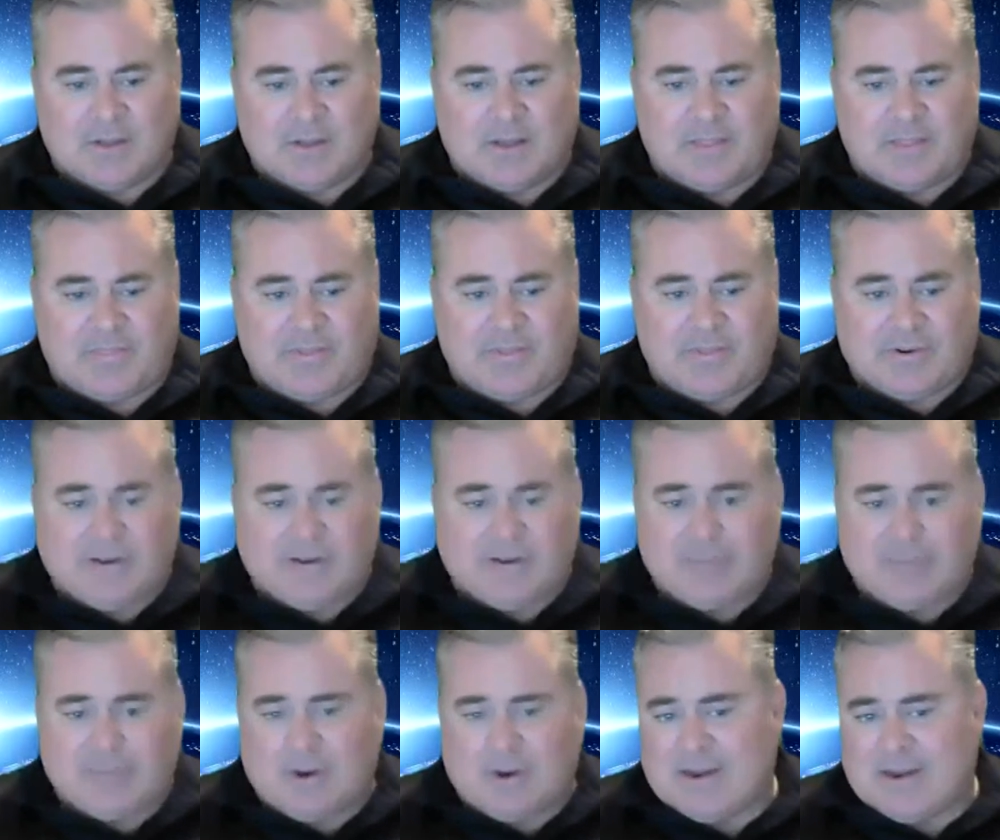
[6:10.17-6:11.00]

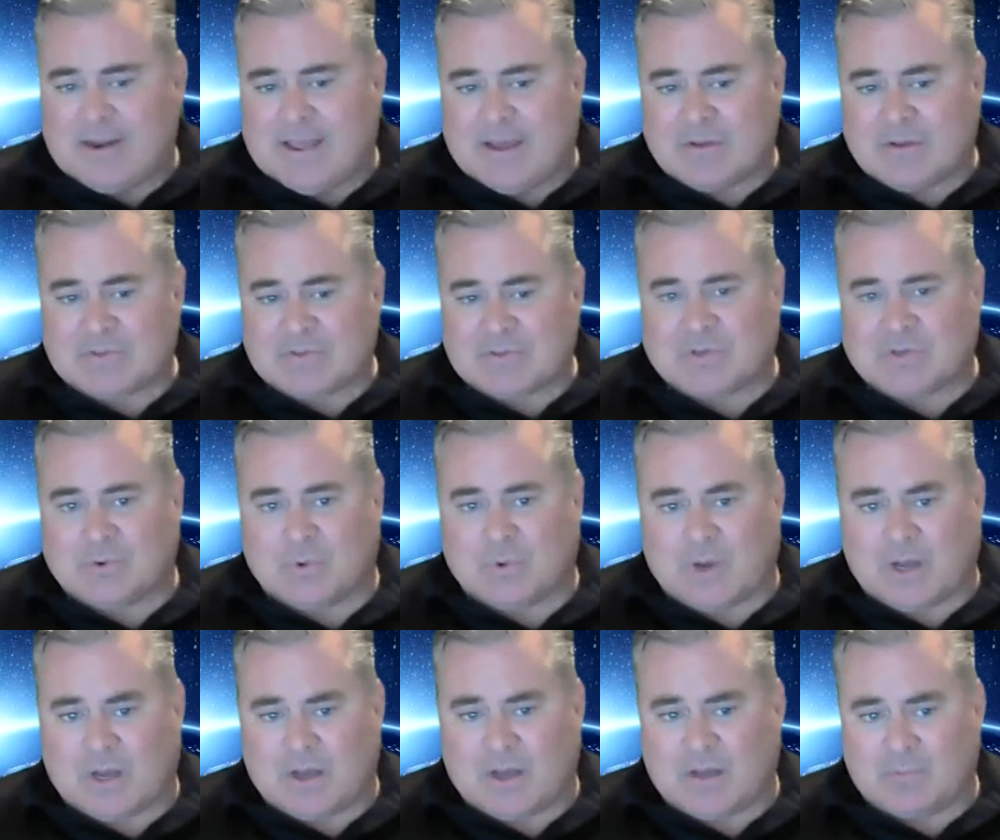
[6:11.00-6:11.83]
Ethereum right now.
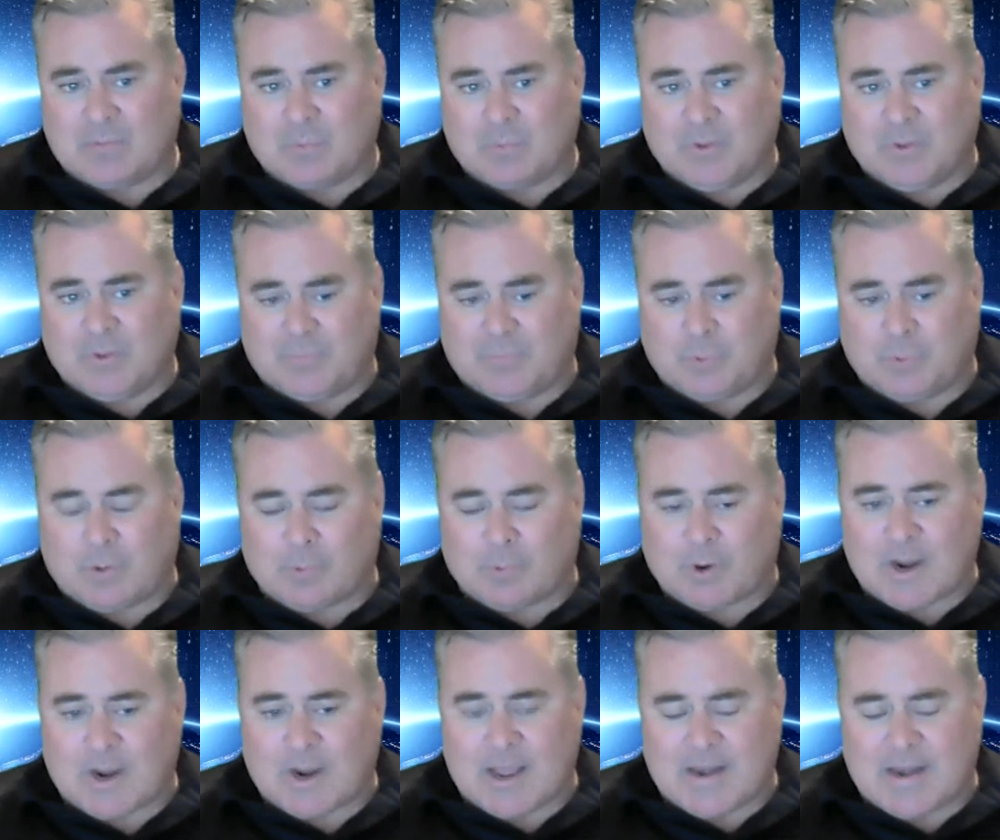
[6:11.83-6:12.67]
So with where
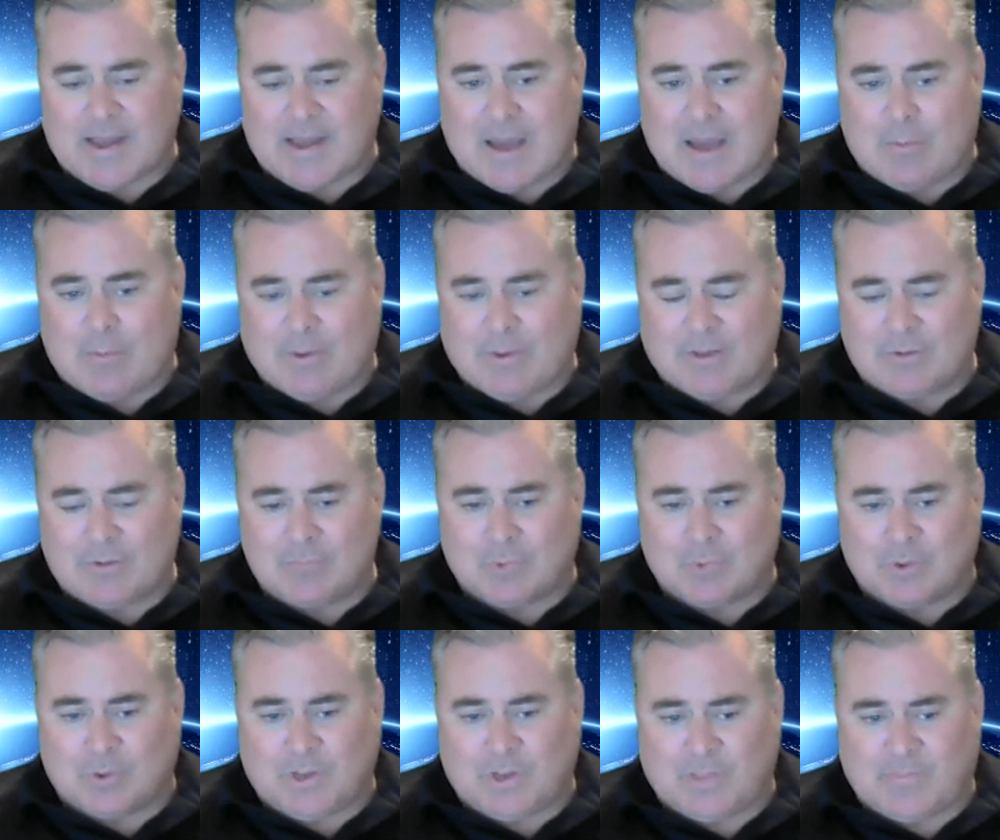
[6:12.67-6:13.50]
we're at now, we can do
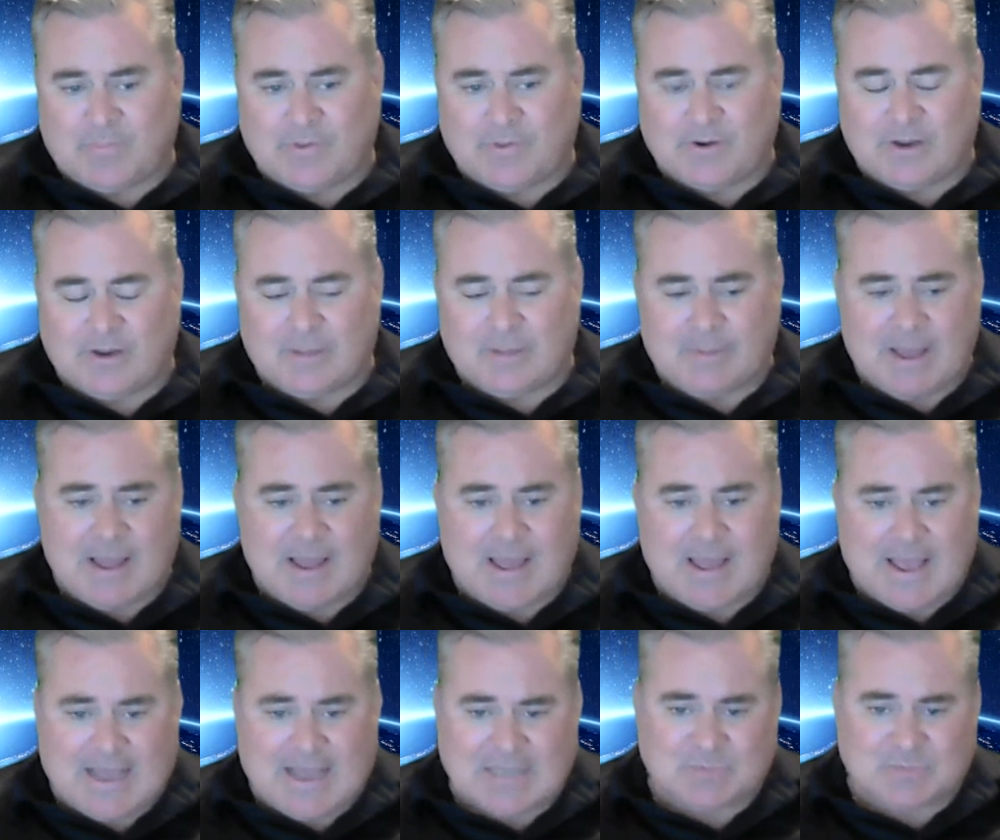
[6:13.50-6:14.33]
more than Ethereum.
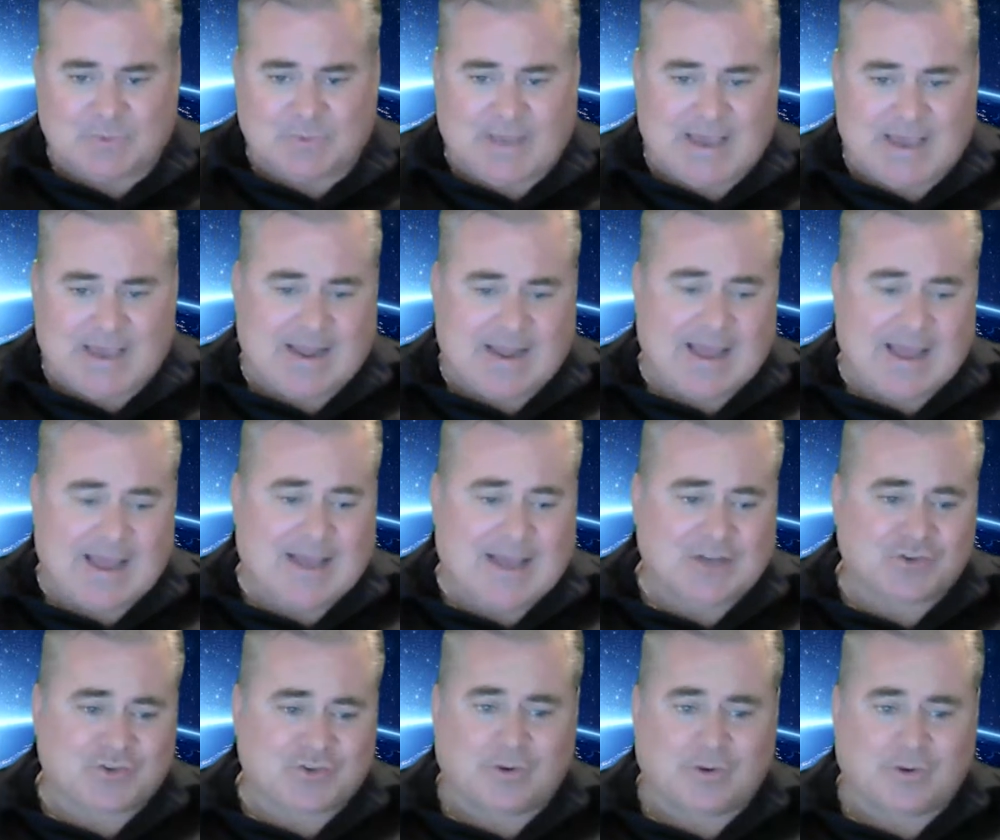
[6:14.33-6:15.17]
As we add
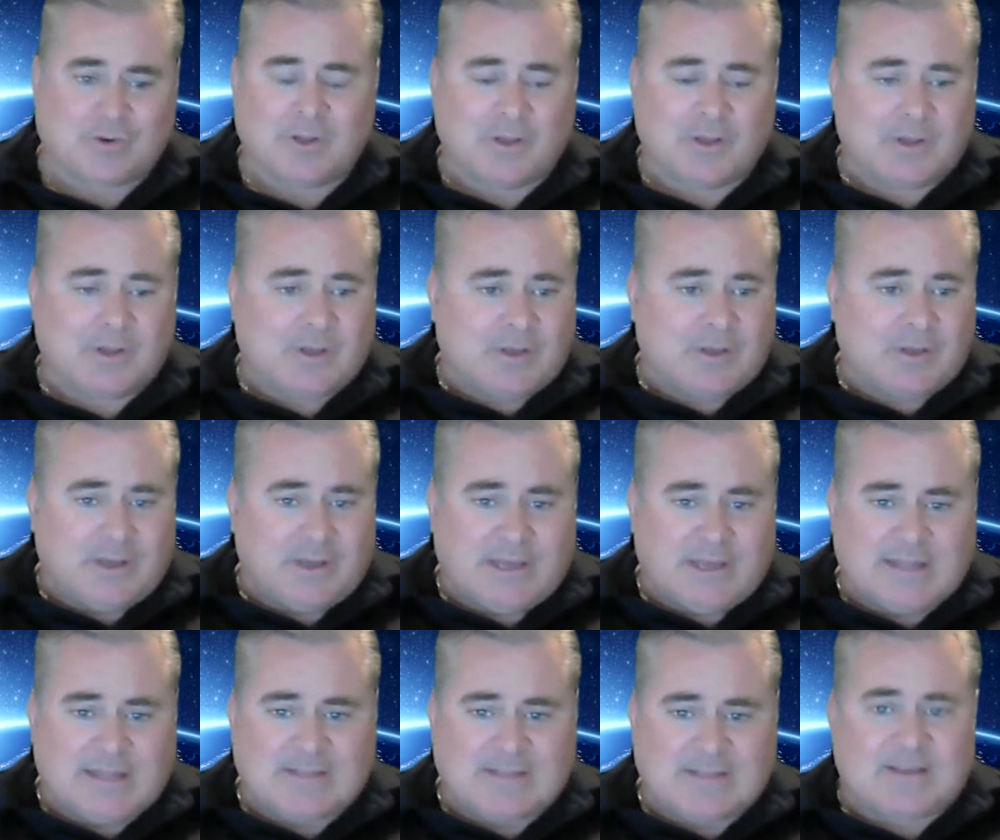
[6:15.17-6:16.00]
hydro,
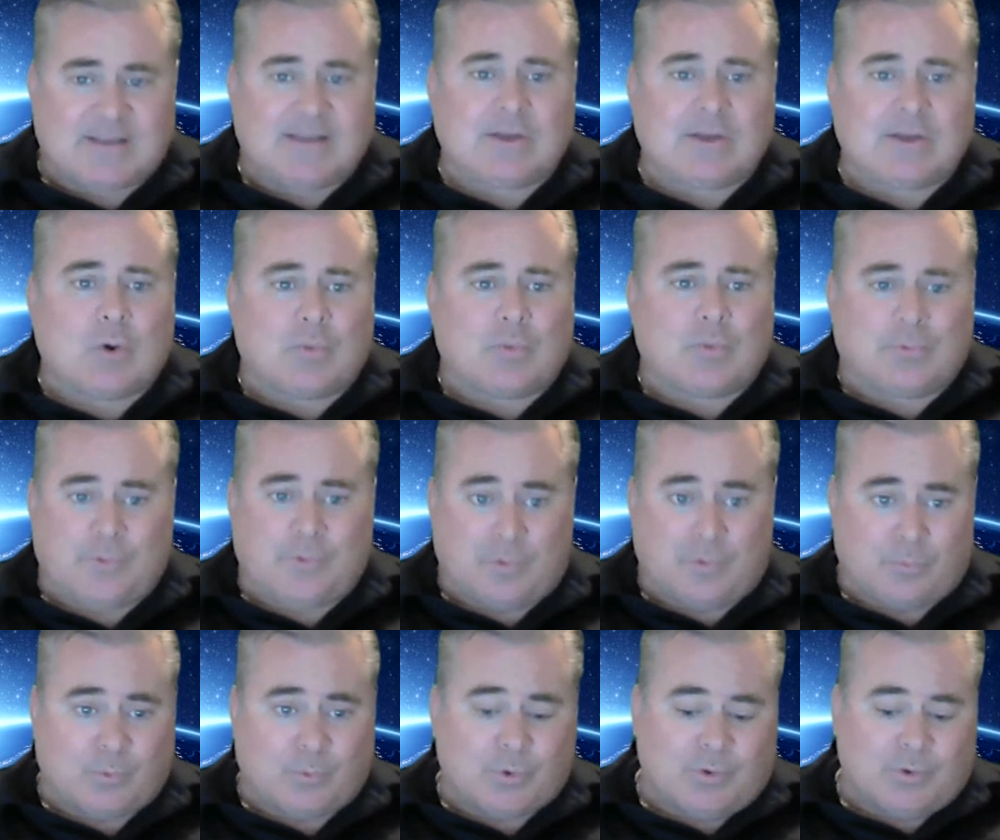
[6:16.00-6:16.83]
it can go through the
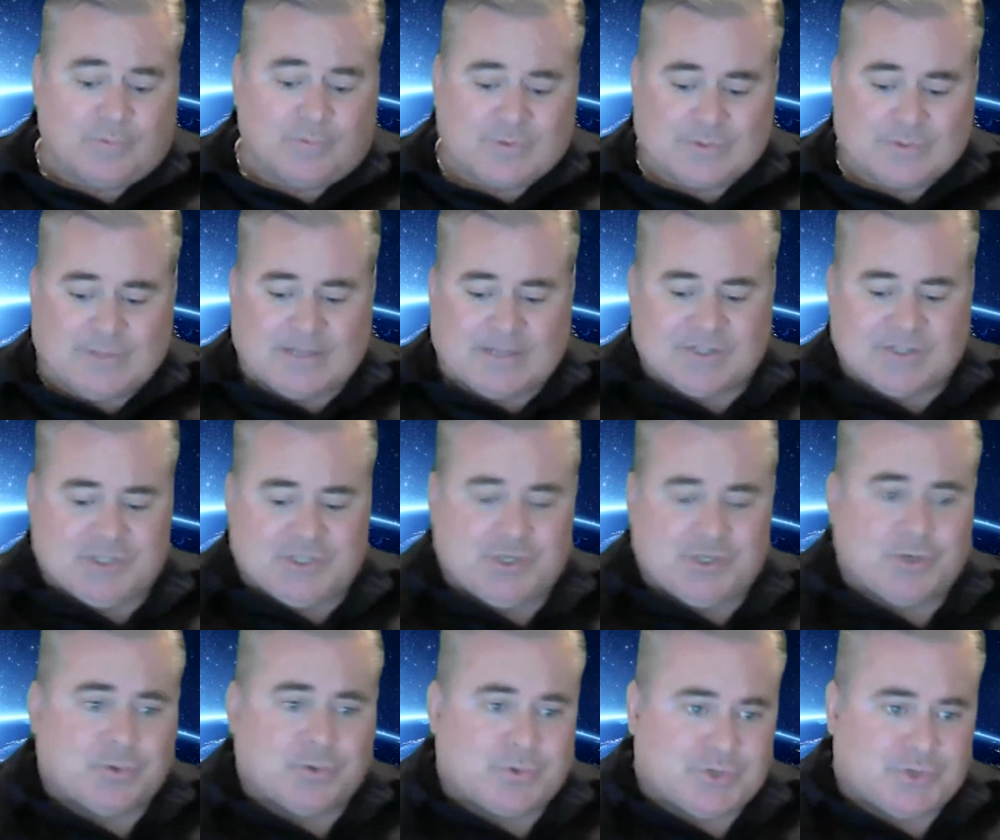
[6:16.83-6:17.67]
roof. So that's
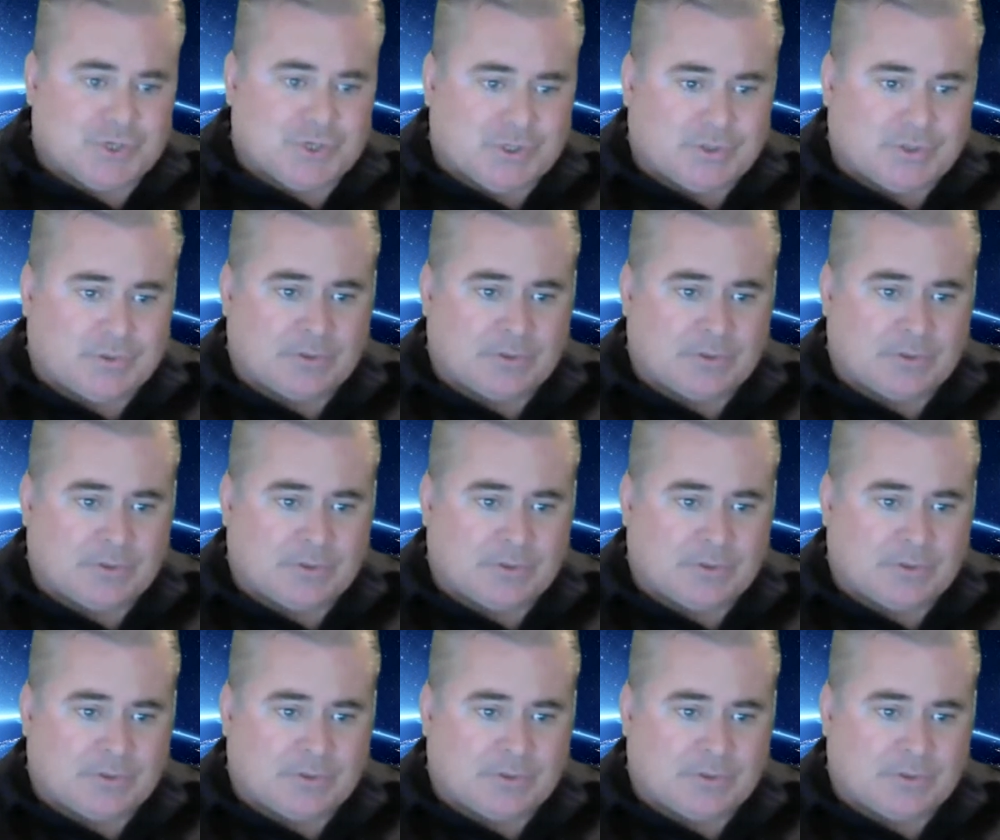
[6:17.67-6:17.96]
huge.